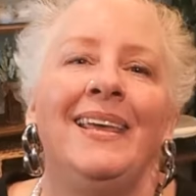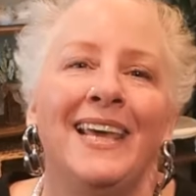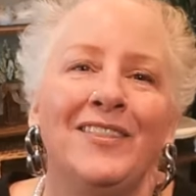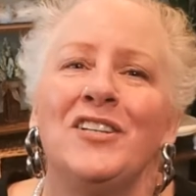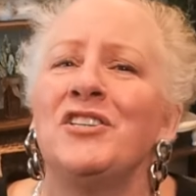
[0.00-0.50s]

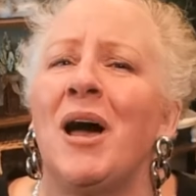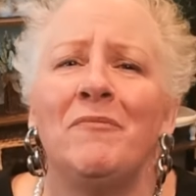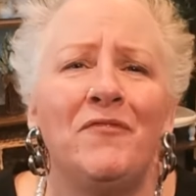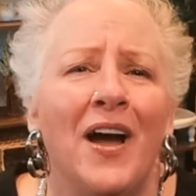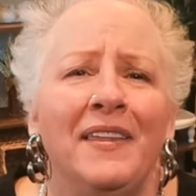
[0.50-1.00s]
Get the job,
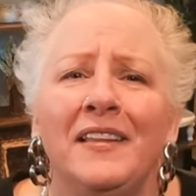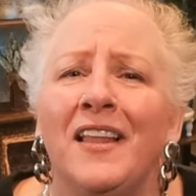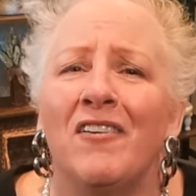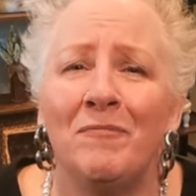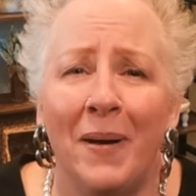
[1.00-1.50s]
find the
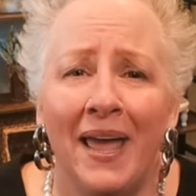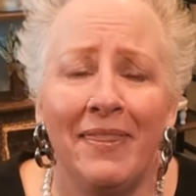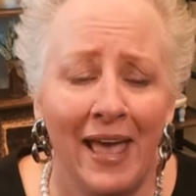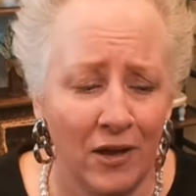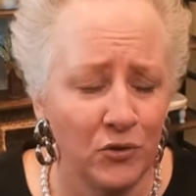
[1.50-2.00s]
love, buy the
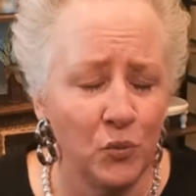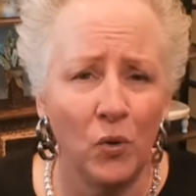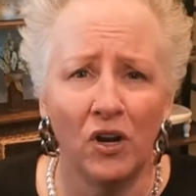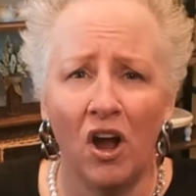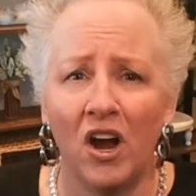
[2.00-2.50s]
house,
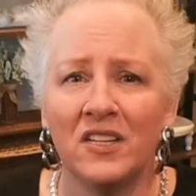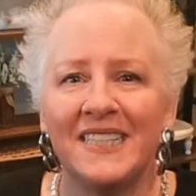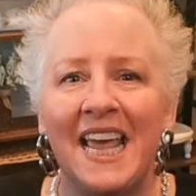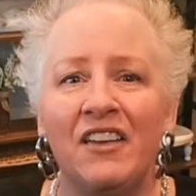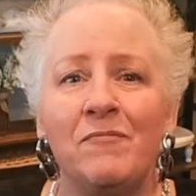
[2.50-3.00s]
work hard,
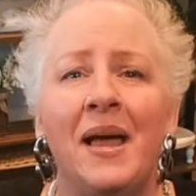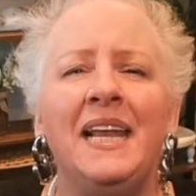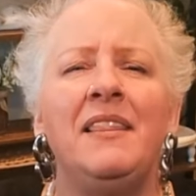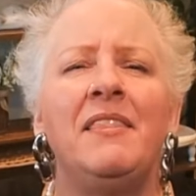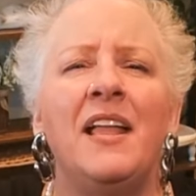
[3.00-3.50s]
save
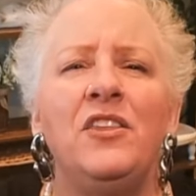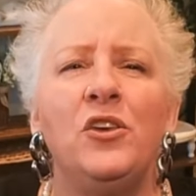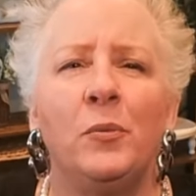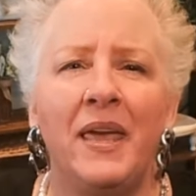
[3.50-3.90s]
money, then you'll be